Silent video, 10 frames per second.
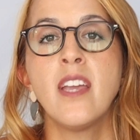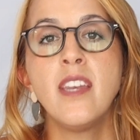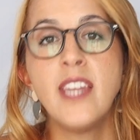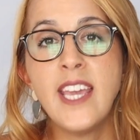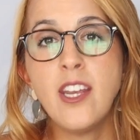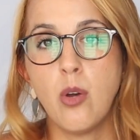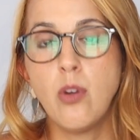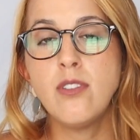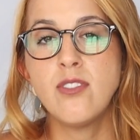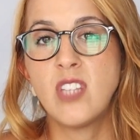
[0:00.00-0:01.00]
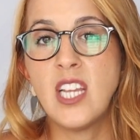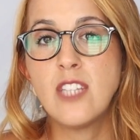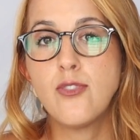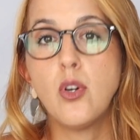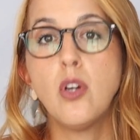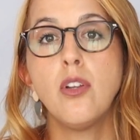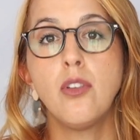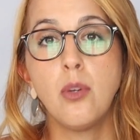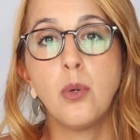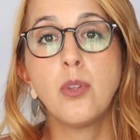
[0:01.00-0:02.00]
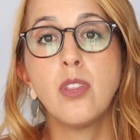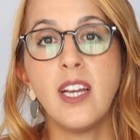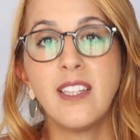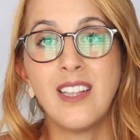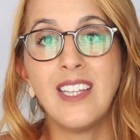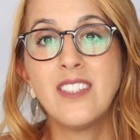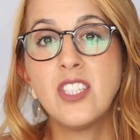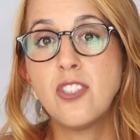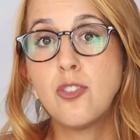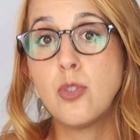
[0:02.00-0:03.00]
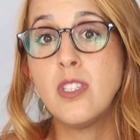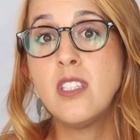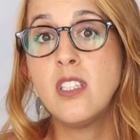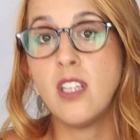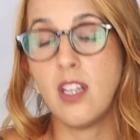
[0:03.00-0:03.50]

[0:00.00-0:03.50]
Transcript: NATO stands for North Atlantic Treaty